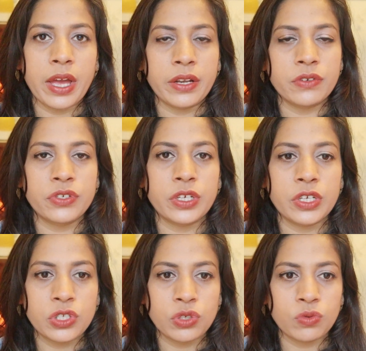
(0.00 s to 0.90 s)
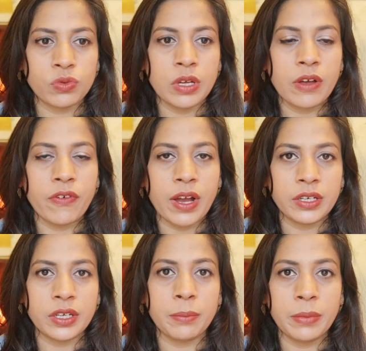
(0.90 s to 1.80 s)
energy is to
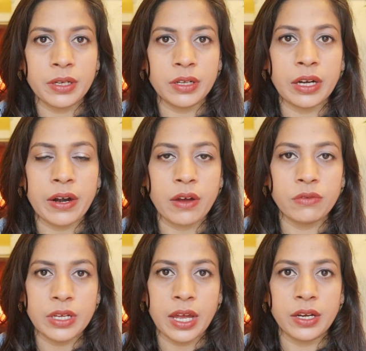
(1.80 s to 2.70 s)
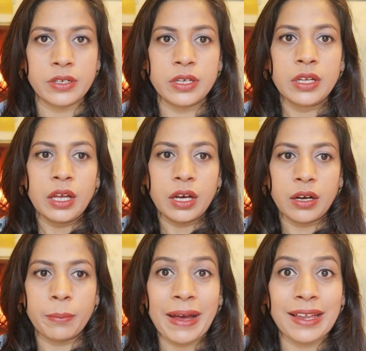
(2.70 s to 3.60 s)
find a middle ground and
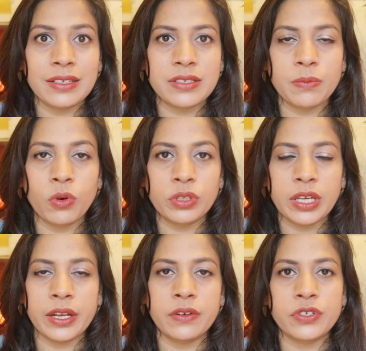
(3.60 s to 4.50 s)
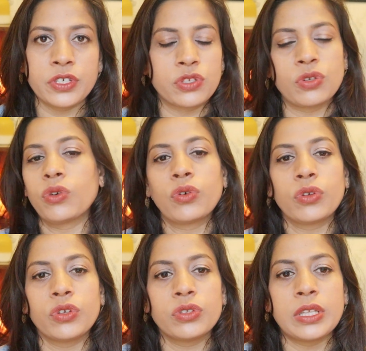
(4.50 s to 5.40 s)
balance both the energies
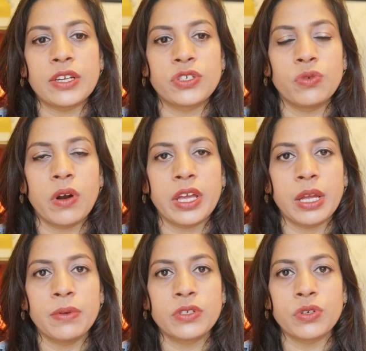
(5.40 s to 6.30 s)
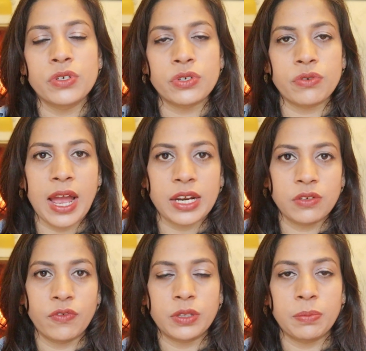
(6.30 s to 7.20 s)
so that you are able to
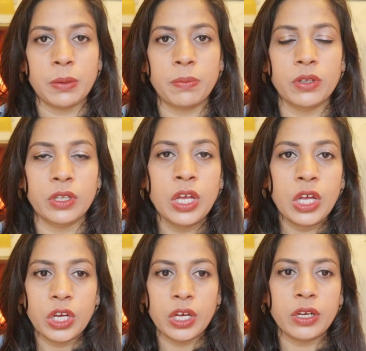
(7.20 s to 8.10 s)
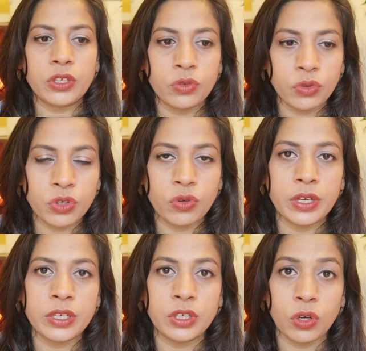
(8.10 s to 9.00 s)
interact with people you're
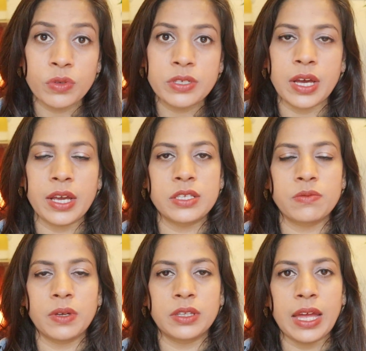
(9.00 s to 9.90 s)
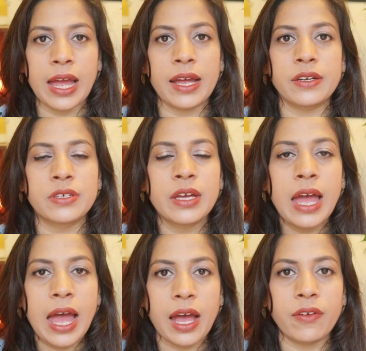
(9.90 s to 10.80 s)
in close ties with and
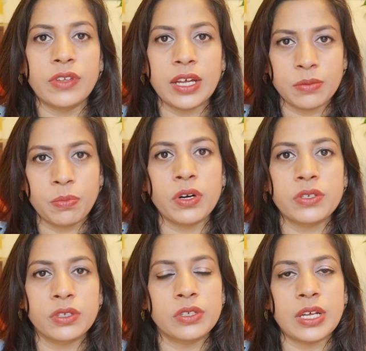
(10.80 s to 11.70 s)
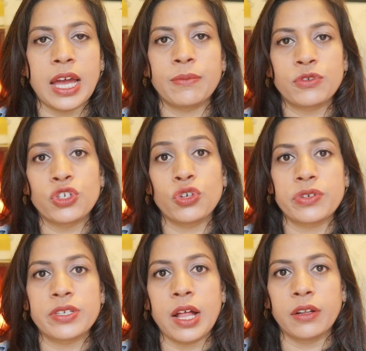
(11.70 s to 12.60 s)
have that personal time to
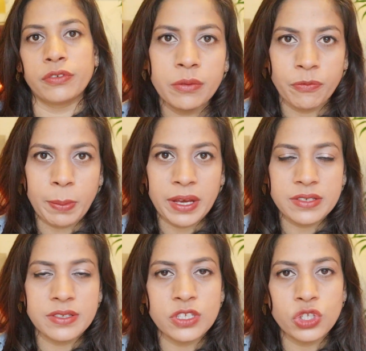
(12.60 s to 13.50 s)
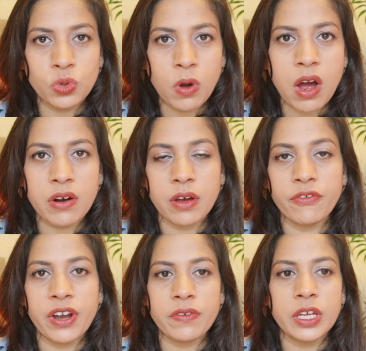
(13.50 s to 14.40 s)
yourself. Pisces, you are a
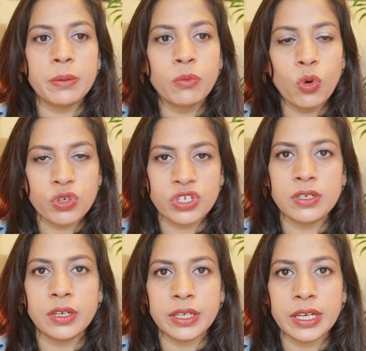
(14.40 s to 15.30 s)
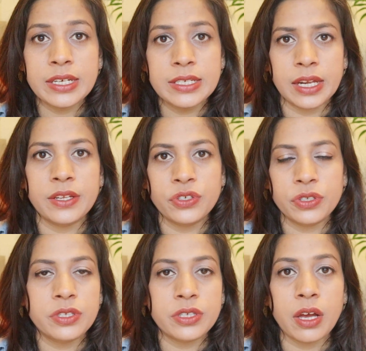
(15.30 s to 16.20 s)
very emotionally
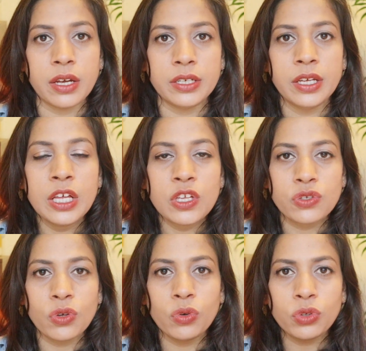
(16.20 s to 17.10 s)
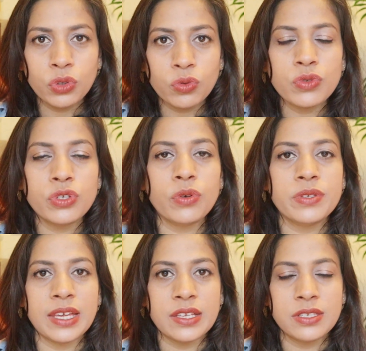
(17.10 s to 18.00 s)
intelligent sign, so use your
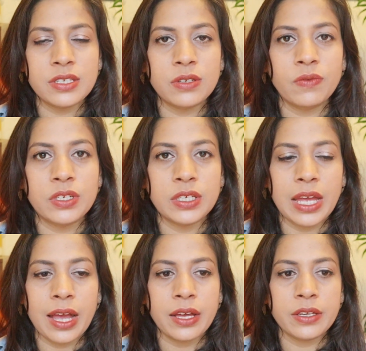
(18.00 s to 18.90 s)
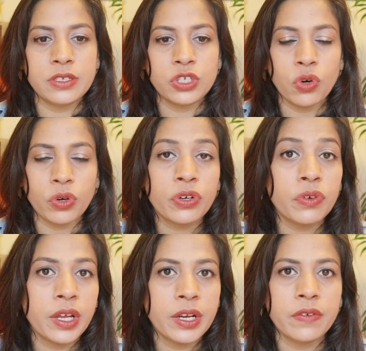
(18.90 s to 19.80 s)
sensitivity and your
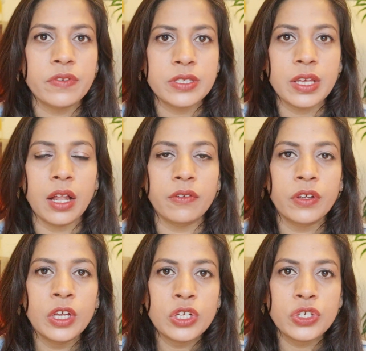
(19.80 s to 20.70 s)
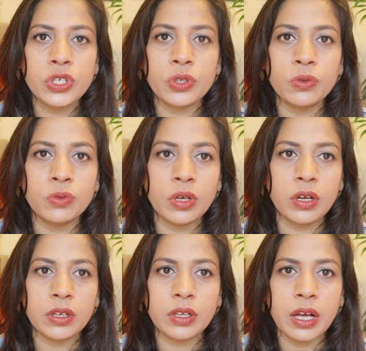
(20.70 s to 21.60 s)
creative self to
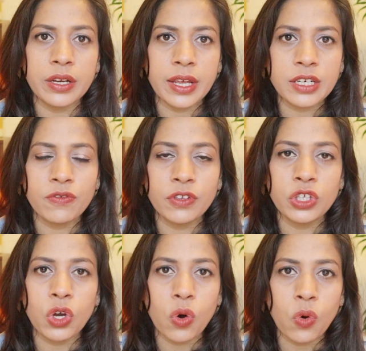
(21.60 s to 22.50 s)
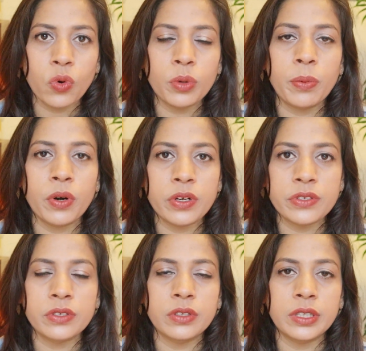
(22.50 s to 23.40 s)
connect with your own
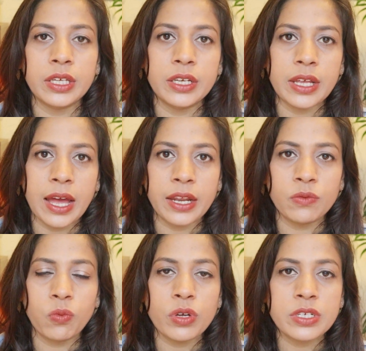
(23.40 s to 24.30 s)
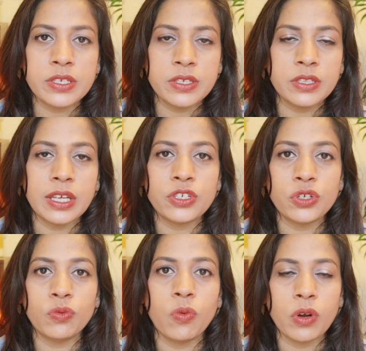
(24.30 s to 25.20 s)
personal need and what is it that
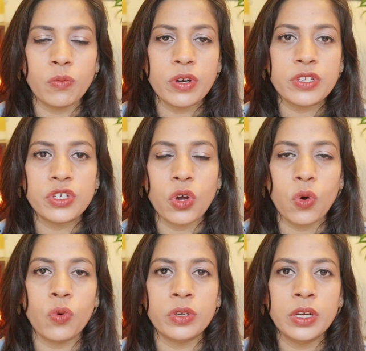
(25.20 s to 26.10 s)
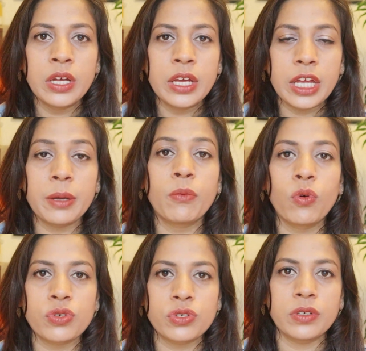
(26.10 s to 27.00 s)
you want, what is your own
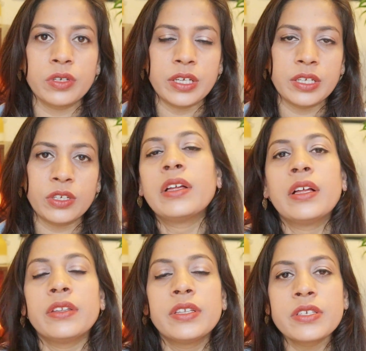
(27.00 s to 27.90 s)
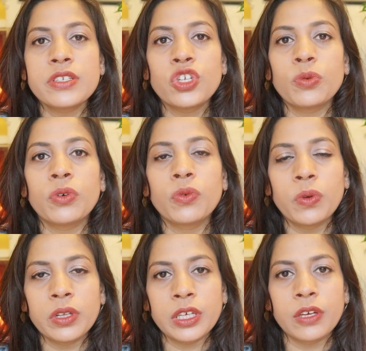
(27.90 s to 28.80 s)
emotional need. This new moon
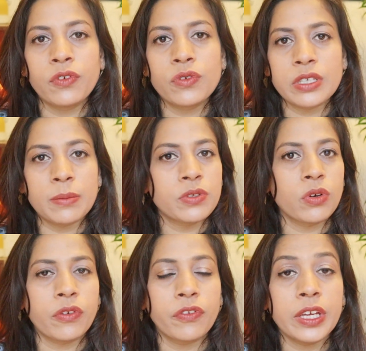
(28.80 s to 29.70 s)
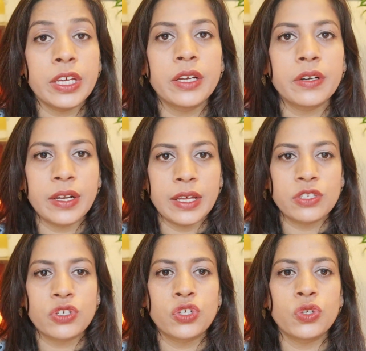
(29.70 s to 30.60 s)
will give you some sort of
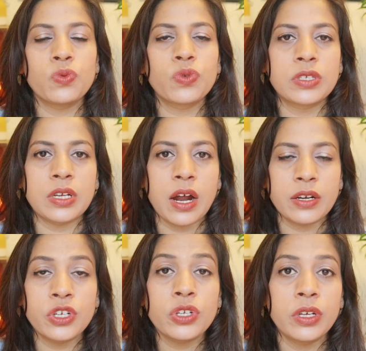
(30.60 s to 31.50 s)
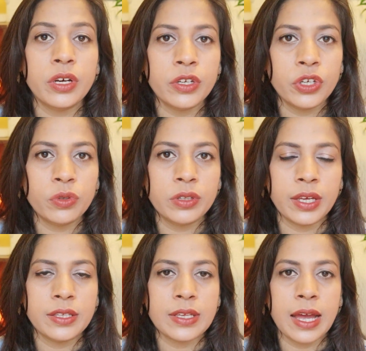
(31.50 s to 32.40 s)
eagerness to learn new
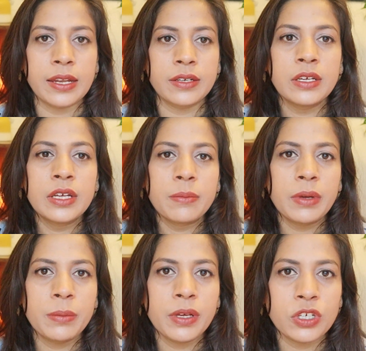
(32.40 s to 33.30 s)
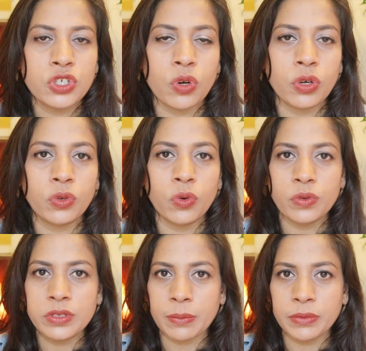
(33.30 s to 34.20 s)
things and maybe a short
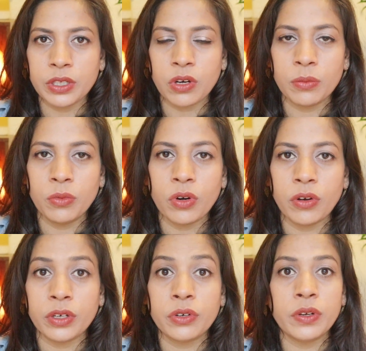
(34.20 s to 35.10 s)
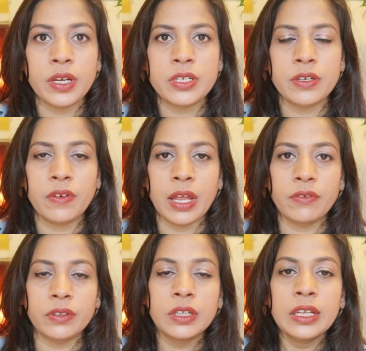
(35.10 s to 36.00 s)
course, something more on a creative
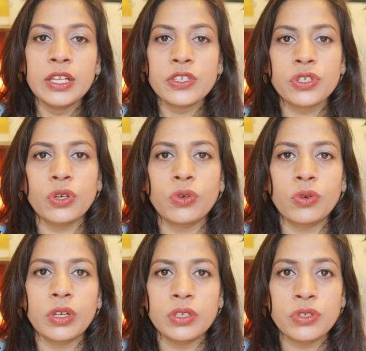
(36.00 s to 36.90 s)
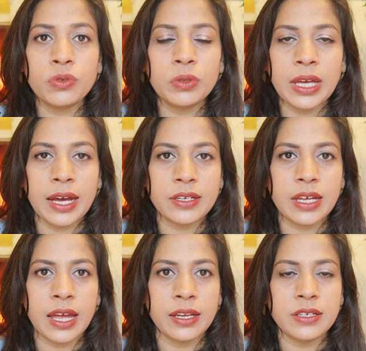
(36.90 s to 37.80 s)
level. So do that,
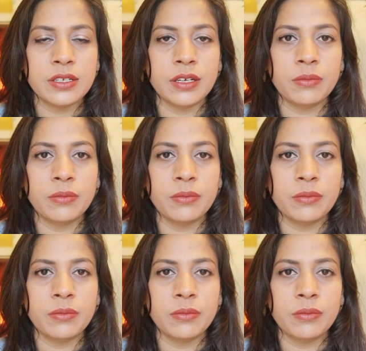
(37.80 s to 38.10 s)
and